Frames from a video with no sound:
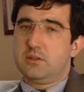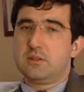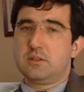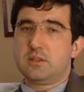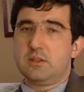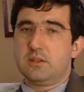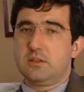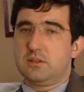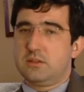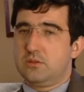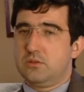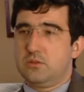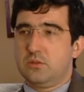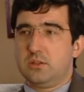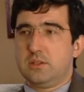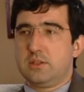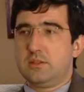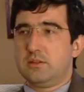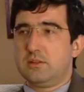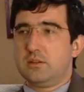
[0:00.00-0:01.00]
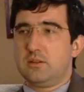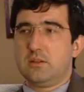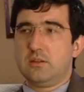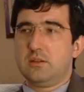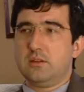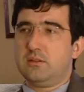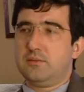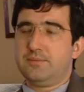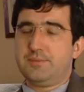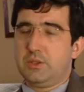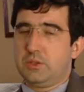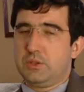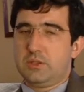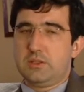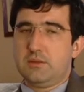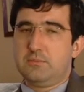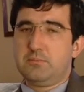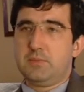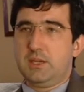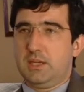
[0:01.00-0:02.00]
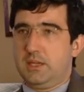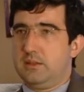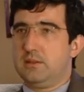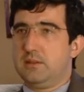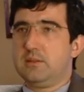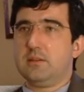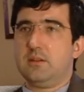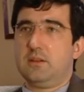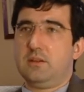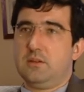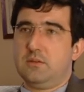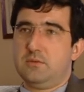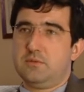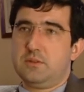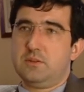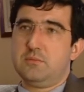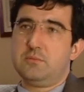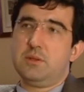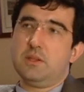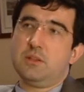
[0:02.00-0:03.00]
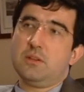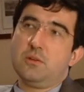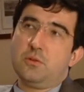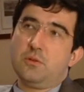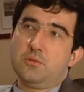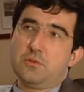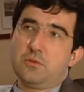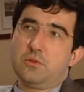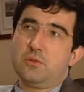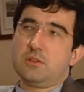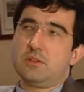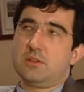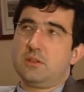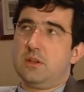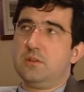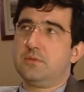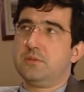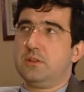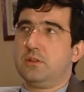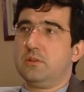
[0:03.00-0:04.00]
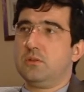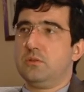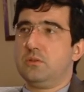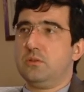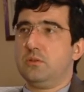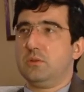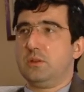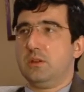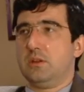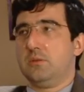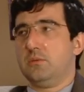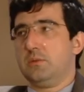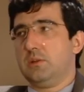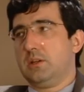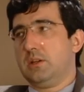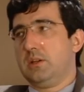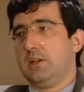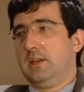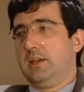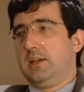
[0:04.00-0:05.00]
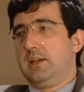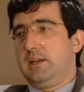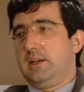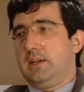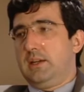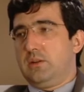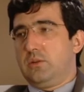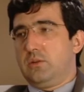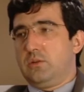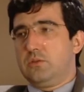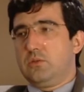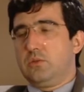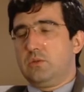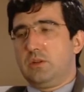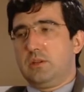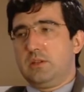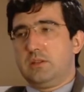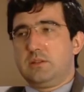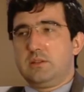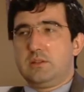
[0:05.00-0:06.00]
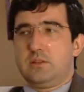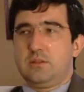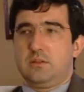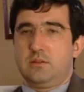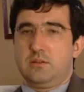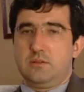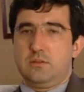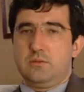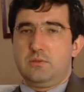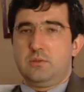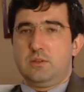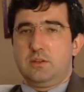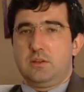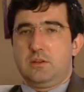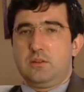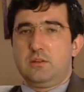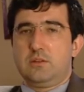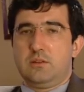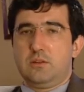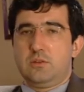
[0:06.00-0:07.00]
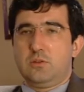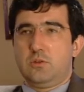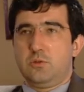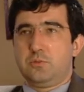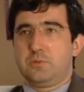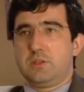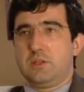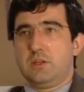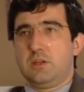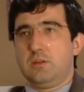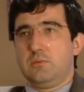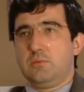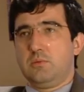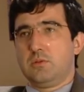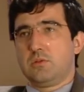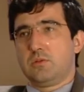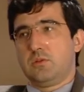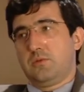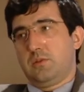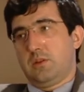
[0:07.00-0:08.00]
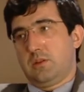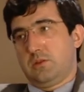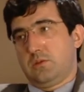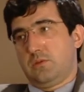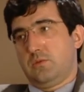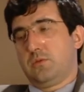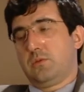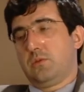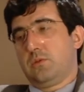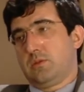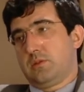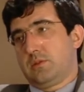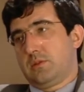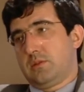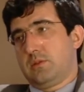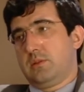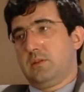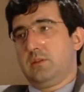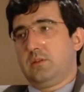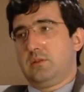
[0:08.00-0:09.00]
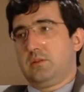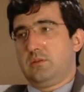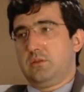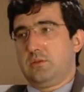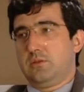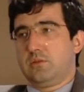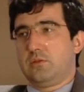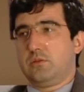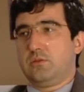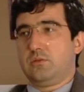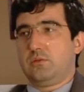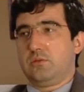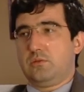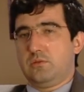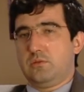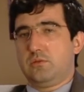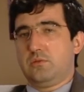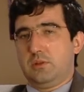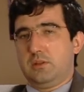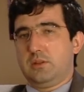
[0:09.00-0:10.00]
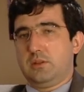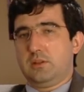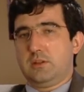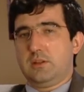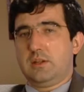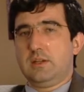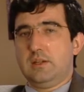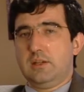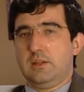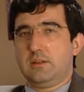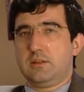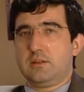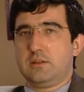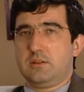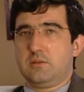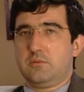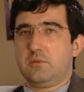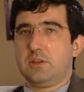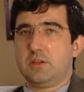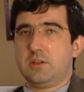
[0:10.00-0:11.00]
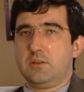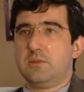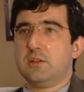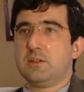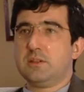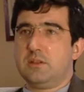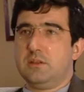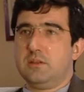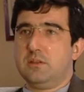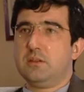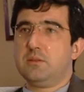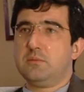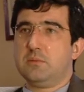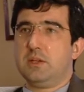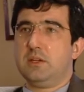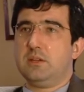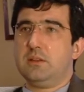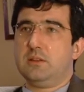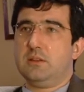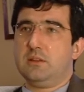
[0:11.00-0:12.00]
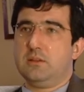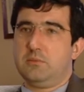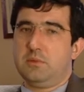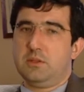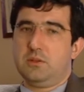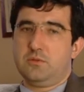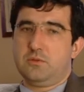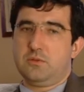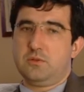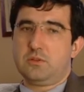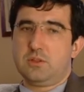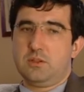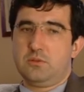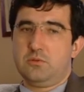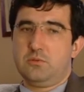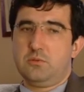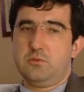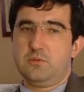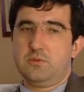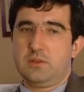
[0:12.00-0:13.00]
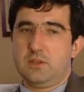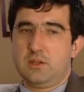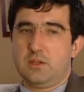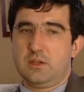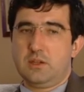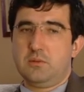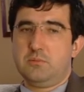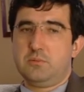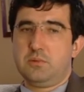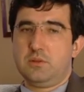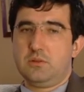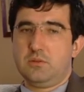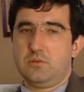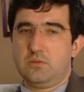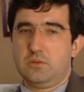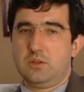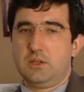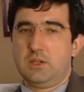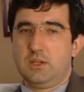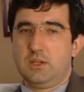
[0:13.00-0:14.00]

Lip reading: result is not the main thing of the, but of course after all, okay, we are concurrents and we are in the top 3, both of us. Of course it's also clear that we have a result in mind. I mean, of course I would be very happy to